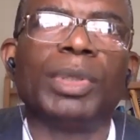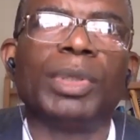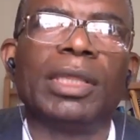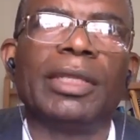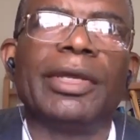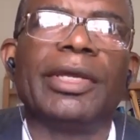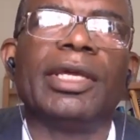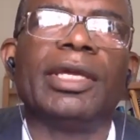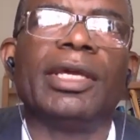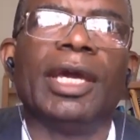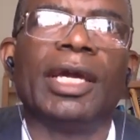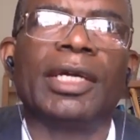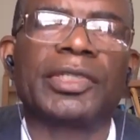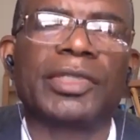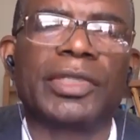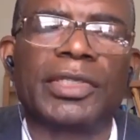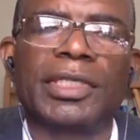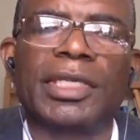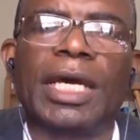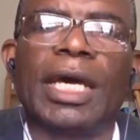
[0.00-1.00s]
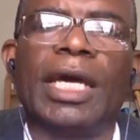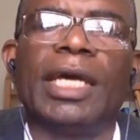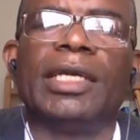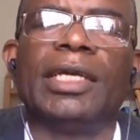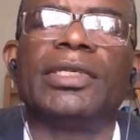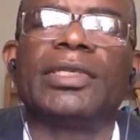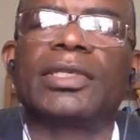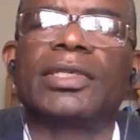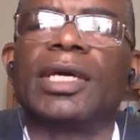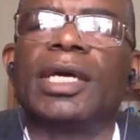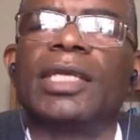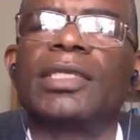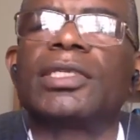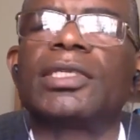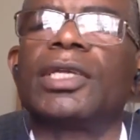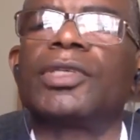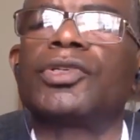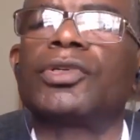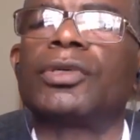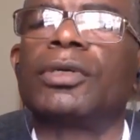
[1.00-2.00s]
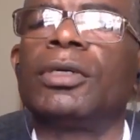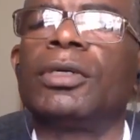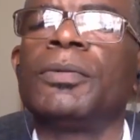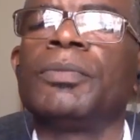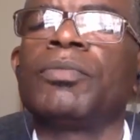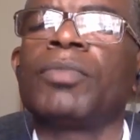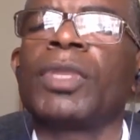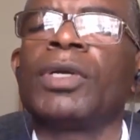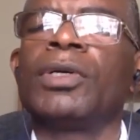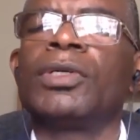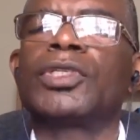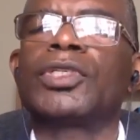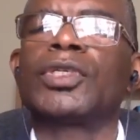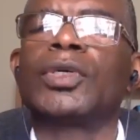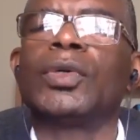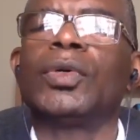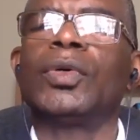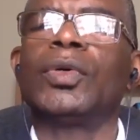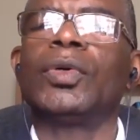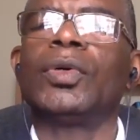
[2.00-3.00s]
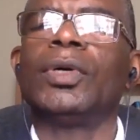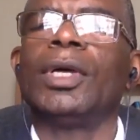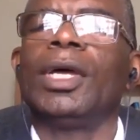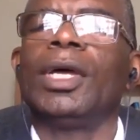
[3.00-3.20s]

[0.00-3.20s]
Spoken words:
play, exercise, etc. So